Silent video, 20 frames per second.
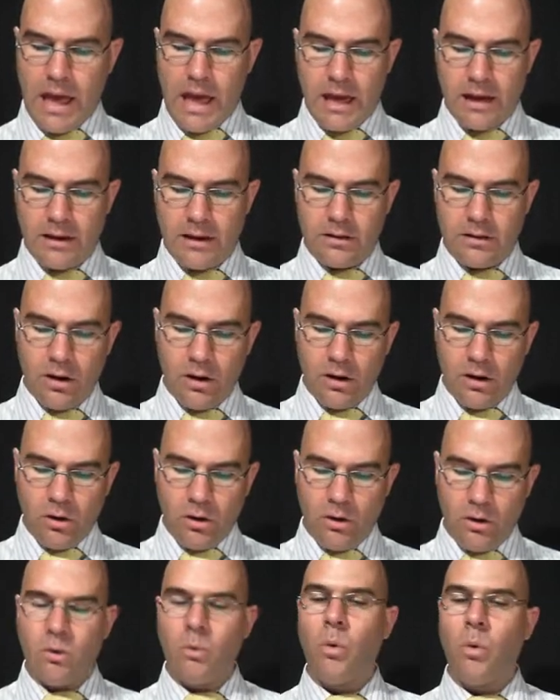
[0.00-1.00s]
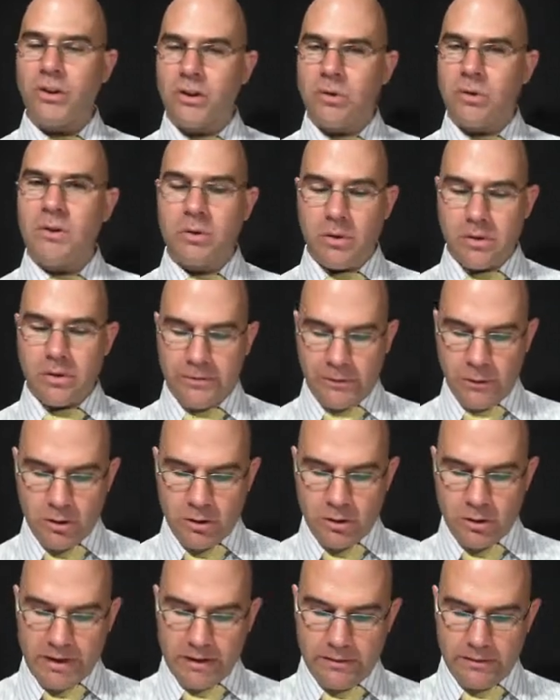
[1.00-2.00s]
and what do we do with
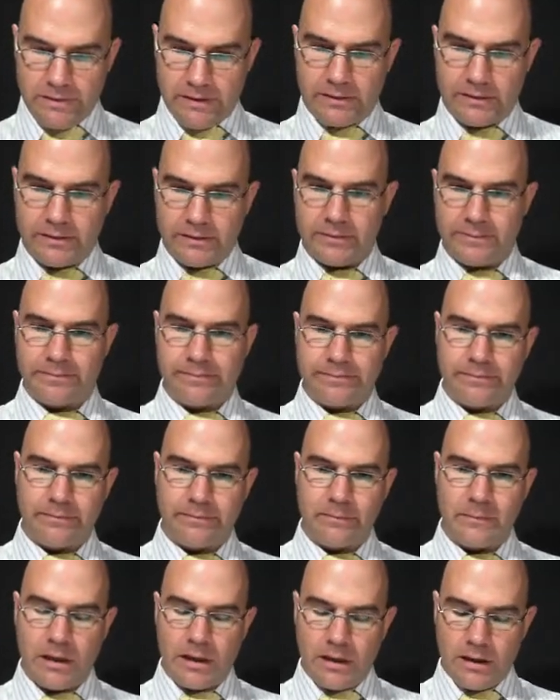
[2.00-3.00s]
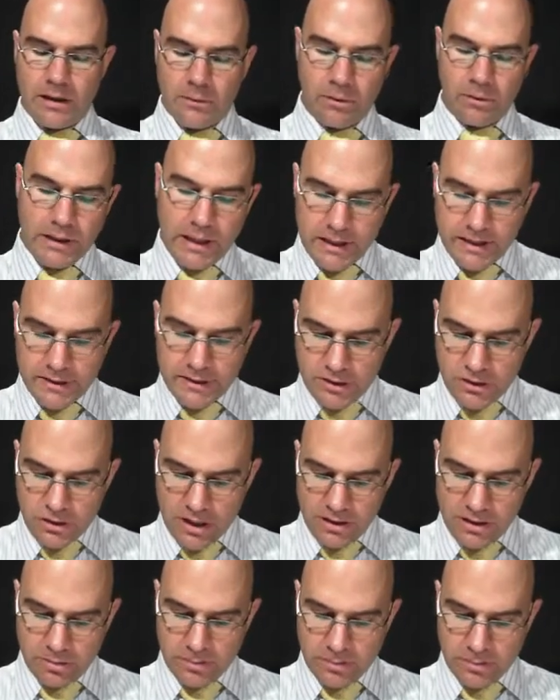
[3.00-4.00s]
future benefits? Well, ladies and
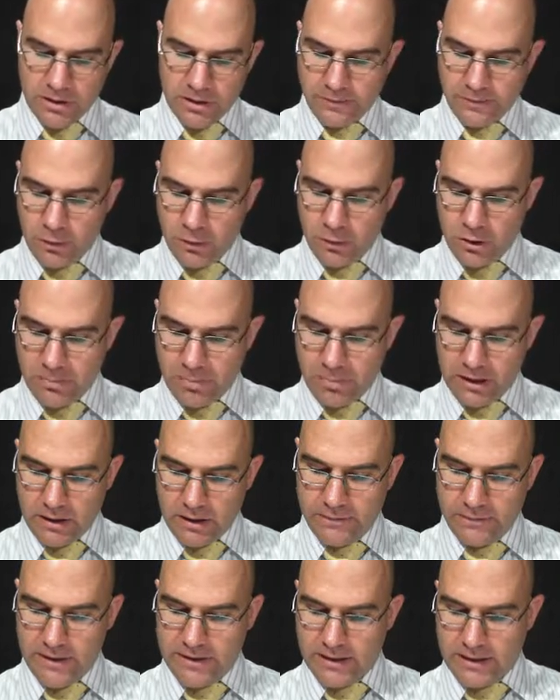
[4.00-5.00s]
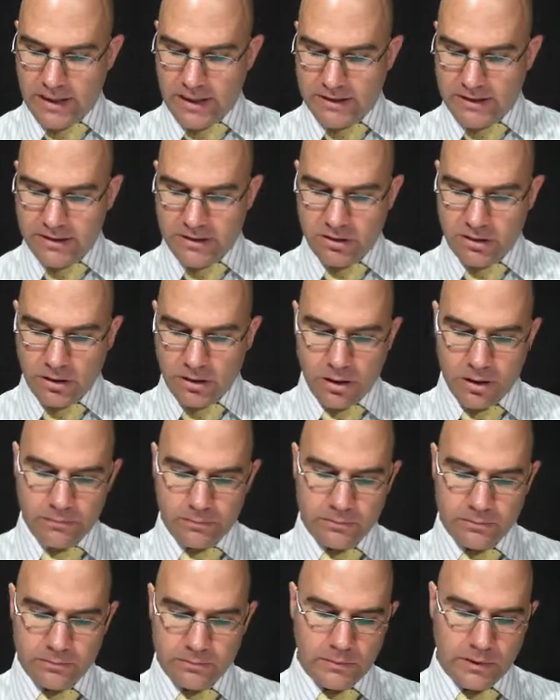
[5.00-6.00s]
gentlemen, future benefits in essence
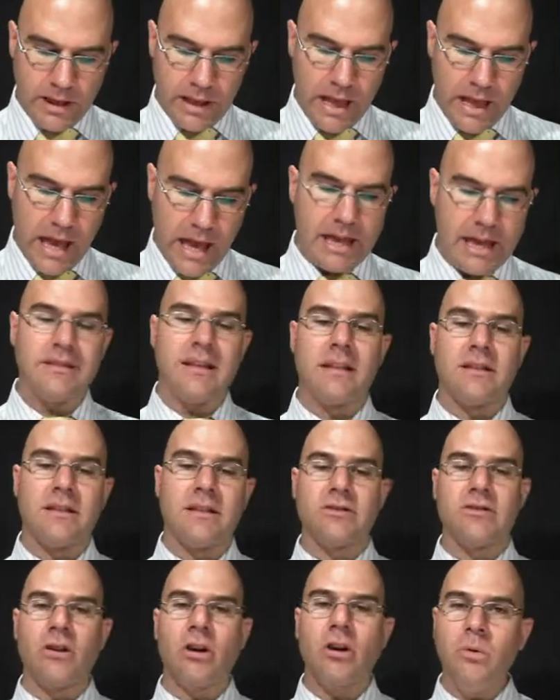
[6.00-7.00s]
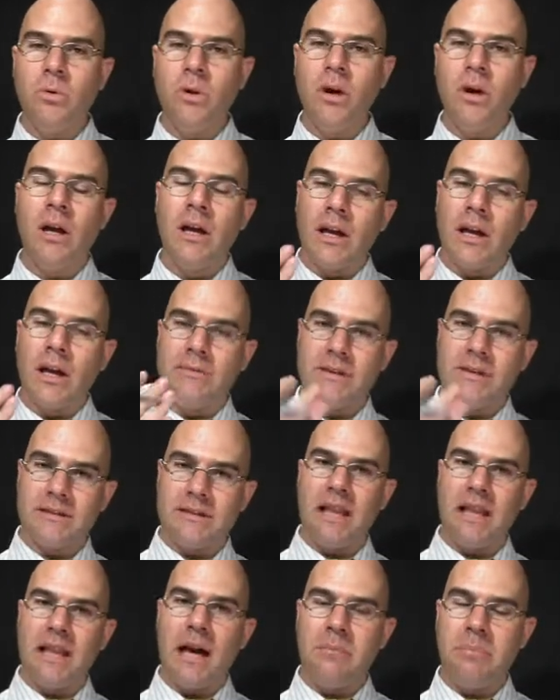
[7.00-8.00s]
are assets. So if
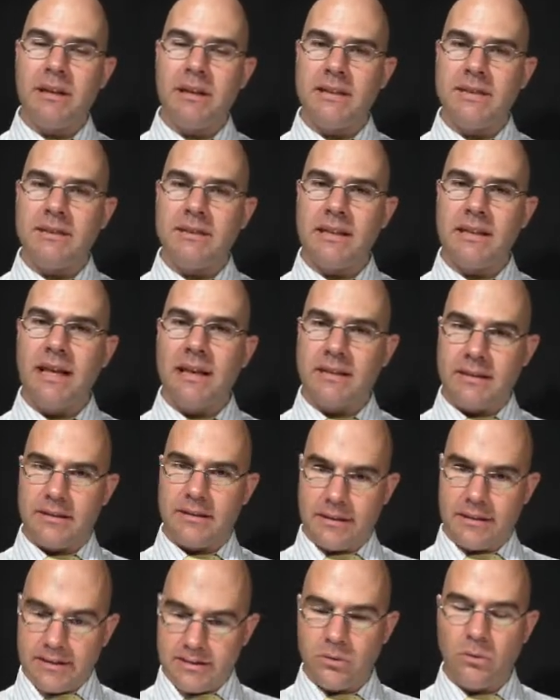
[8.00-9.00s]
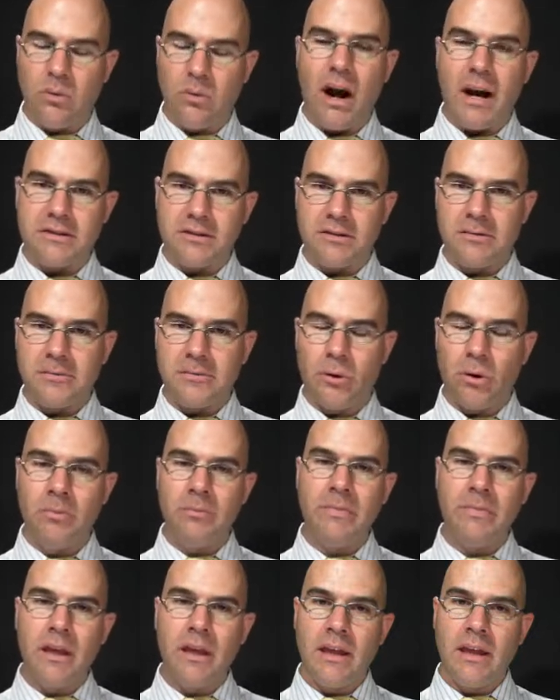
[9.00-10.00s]
there's a liability that this arises
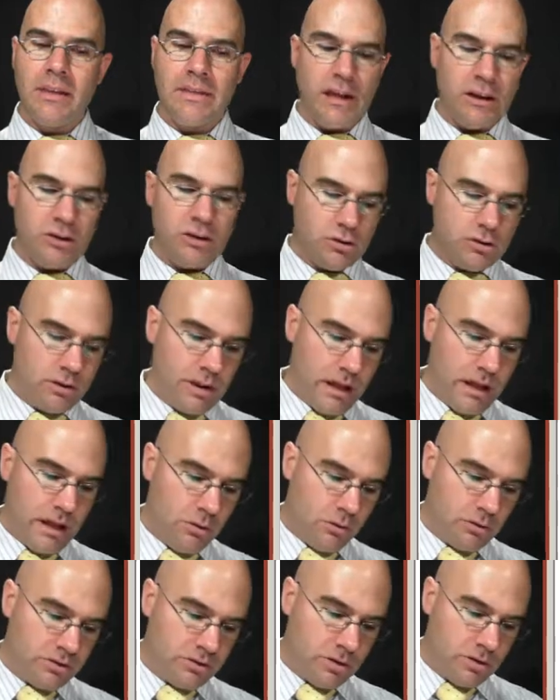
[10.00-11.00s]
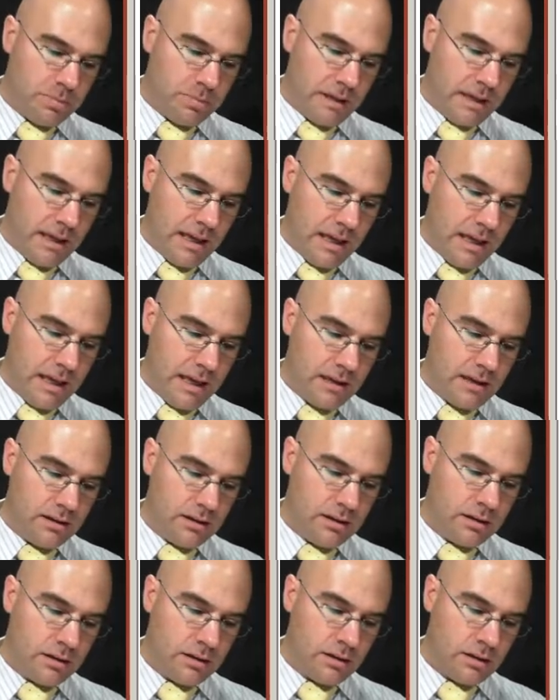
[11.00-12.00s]
for, there should also be a